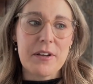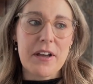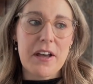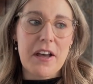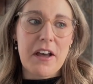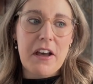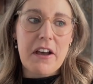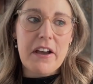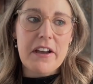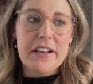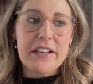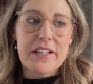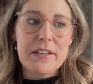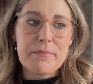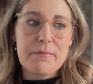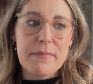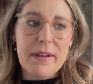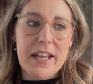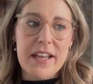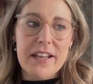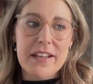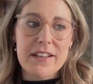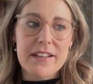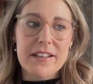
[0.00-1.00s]
I can
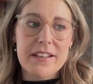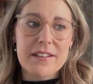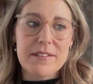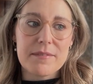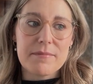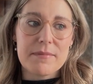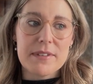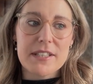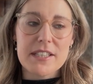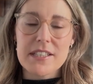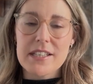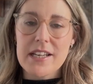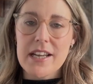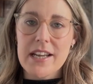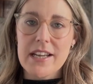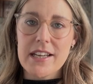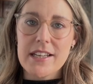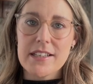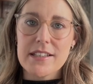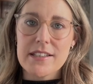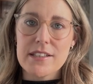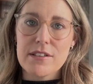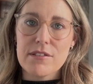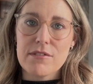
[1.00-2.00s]
make
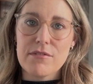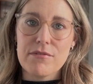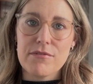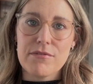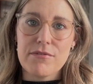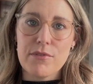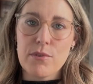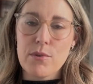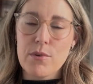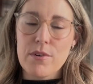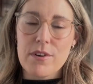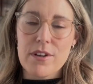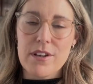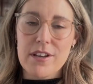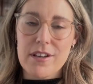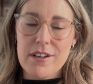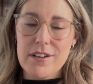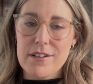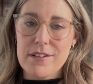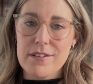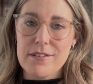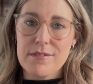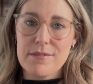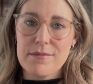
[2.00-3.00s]
mistakes for
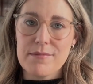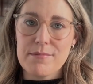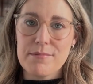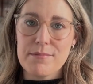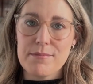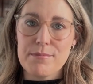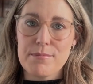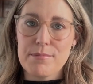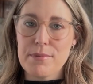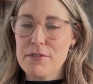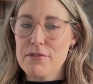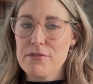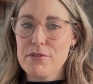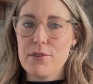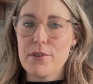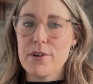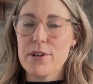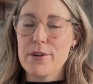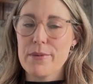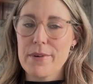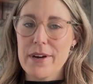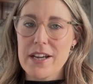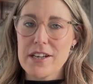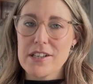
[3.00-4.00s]
you before
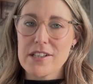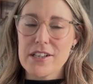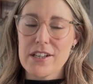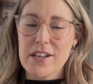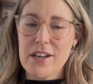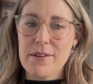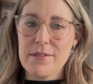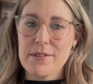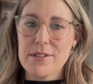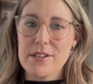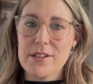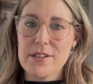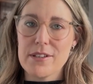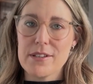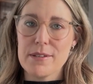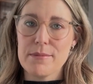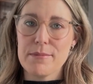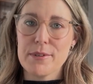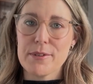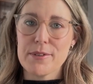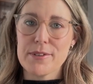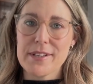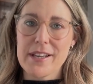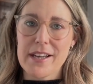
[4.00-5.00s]
you actually go and do
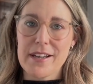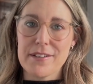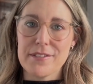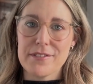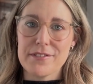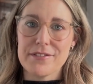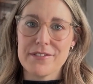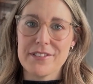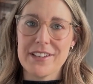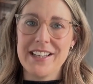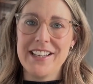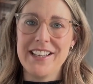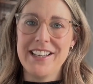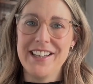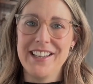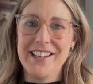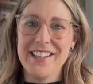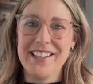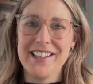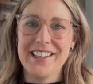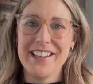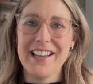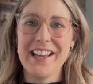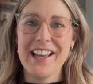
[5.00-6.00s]
them yourself.
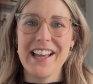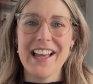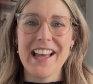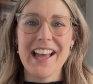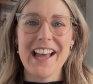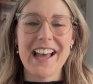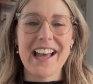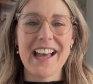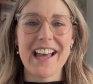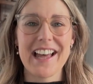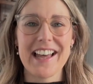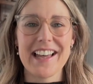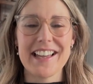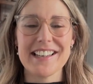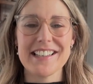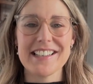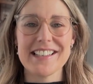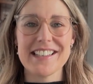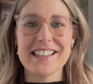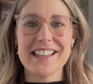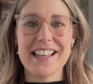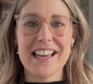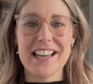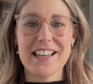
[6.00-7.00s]

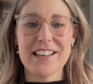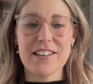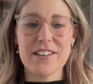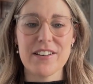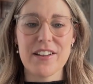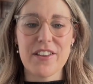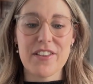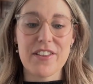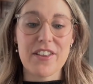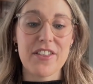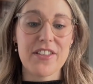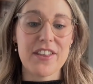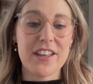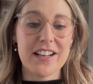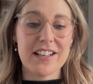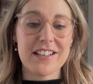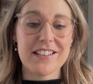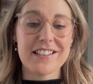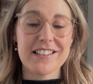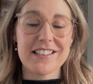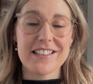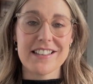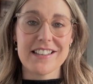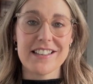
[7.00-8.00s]
And then the
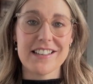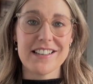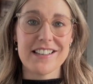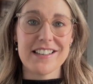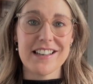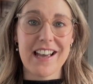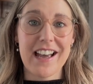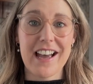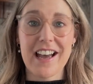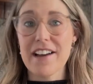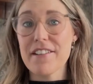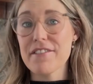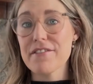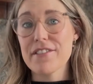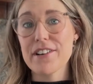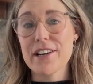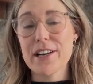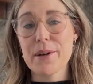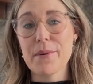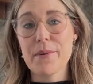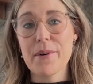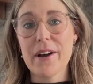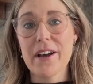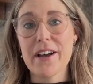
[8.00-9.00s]
things that have
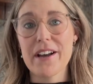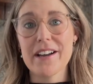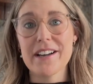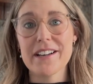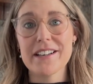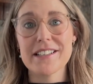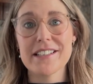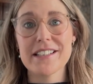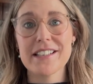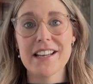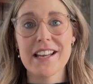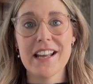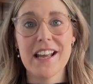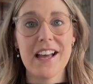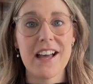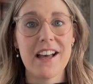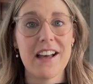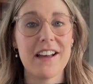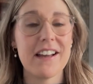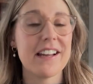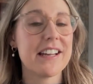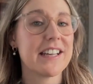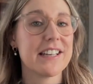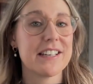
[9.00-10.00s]
really worked,
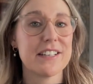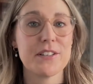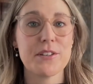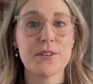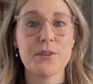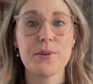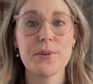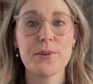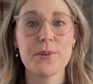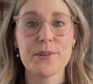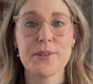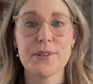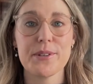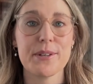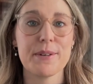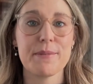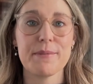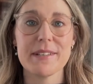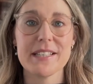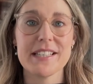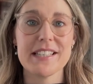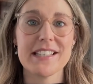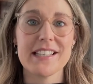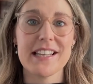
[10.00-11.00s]
I can endorse them
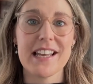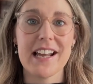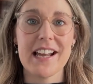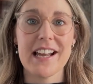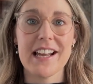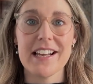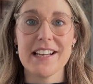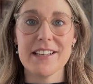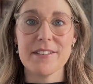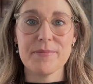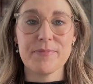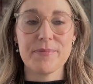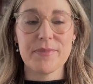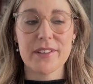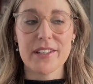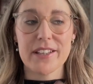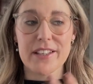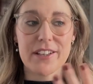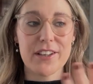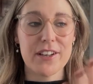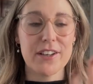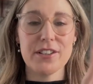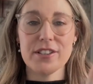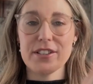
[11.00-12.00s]
and say,
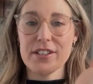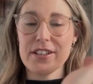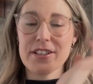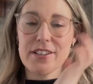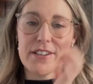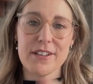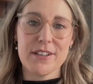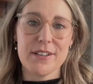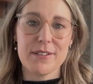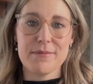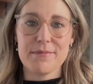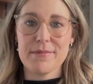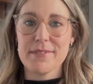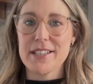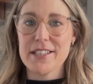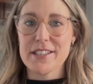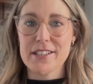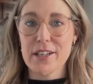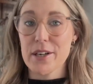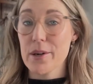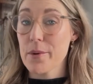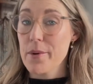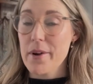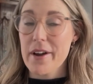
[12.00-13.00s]
go do them. It's
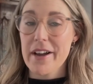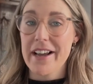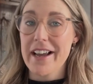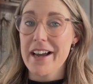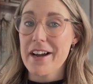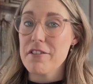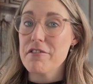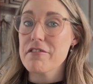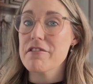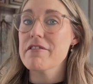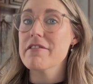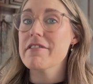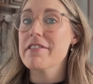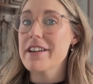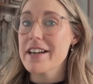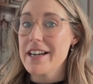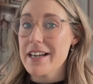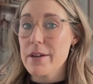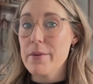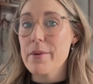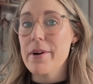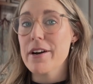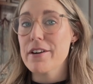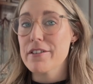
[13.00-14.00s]
going to work out
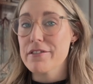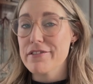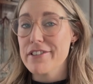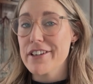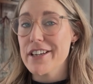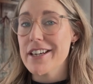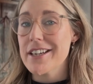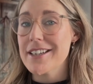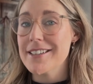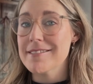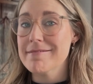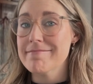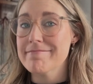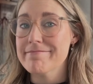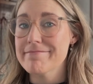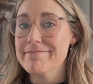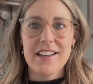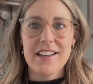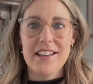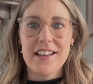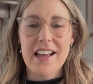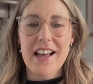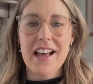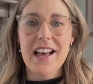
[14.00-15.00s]
really well for you.
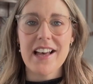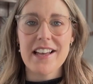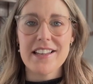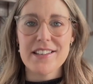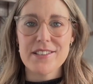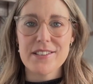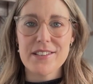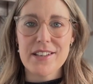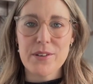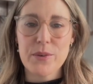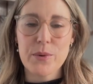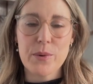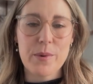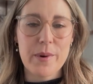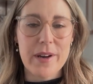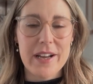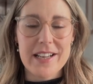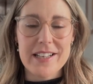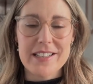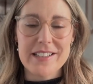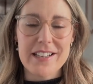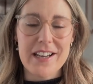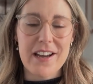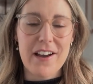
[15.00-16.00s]
As
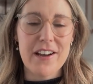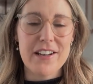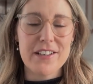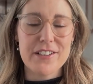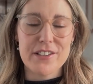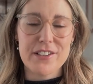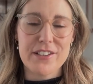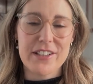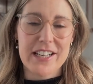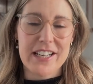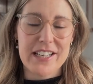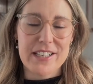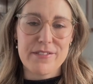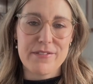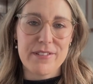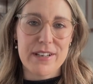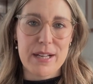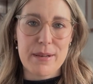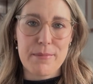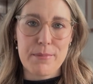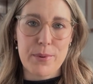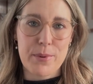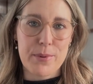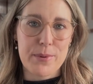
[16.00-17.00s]
always, I just think it's
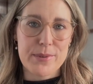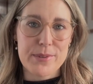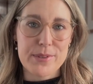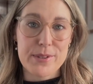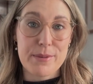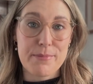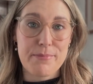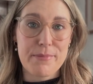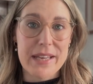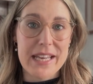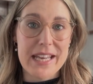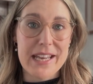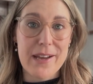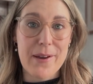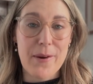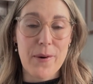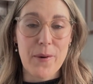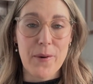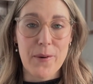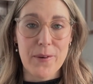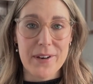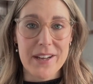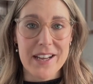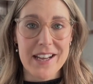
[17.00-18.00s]
really important to be
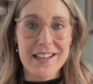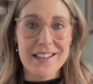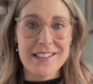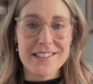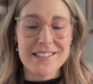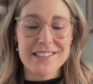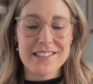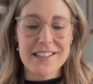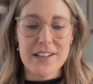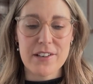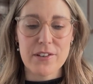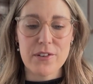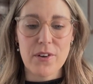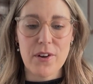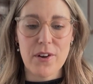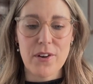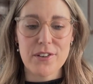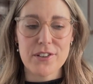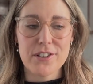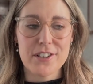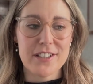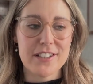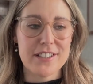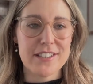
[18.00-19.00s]
honest and
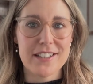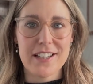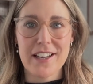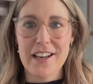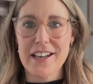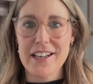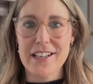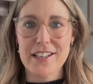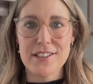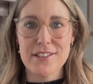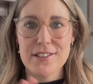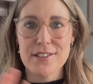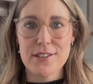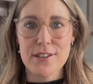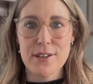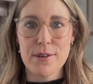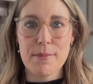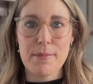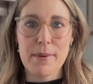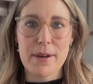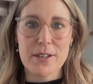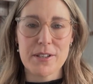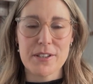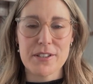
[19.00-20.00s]
not just like do
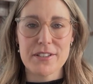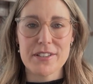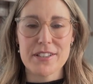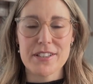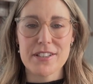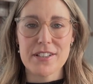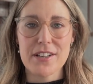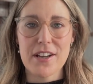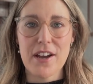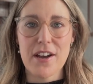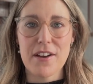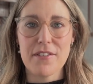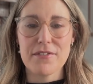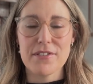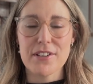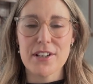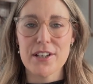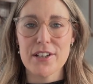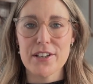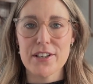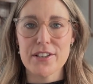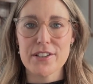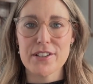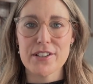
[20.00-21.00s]
a bunch of stuff
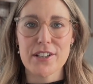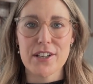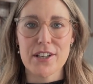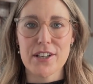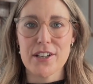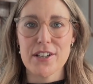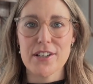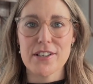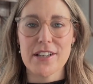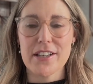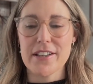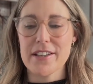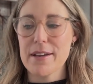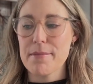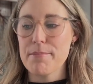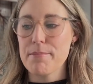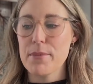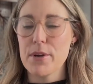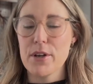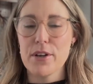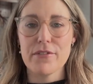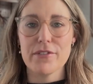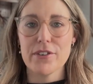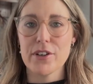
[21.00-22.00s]
that looks good and then
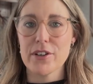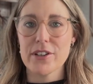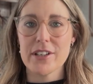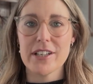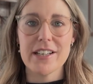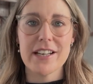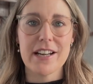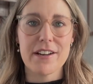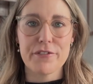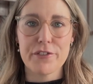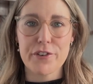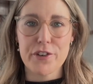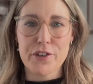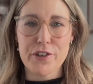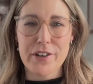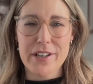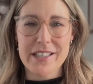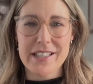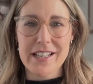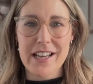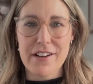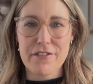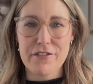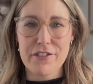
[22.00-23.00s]
move on and never
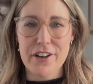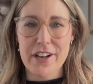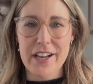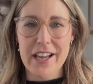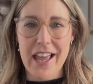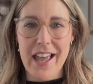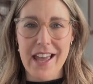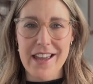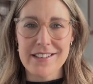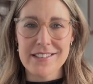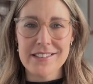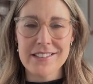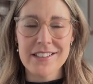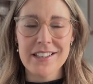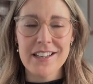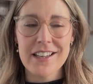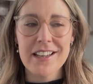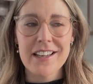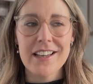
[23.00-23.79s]
address it ever again.